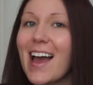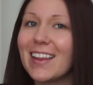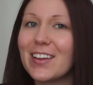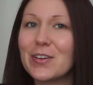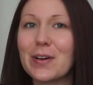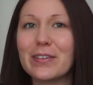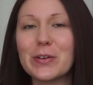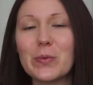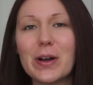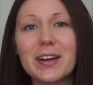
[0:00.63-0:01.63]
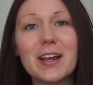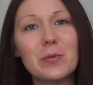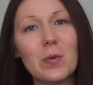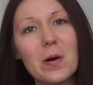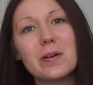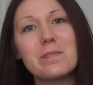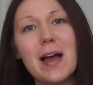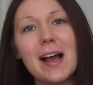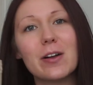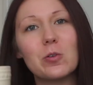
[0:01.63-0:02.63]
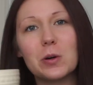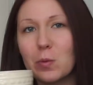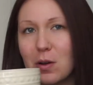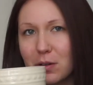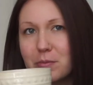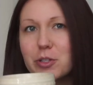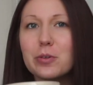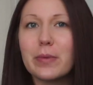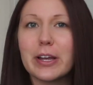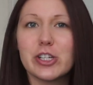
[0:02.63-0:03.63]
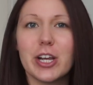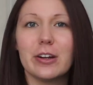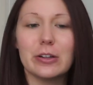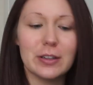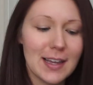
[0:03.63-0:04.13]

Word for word: Hello everyone and welcome back or welcome to my channel.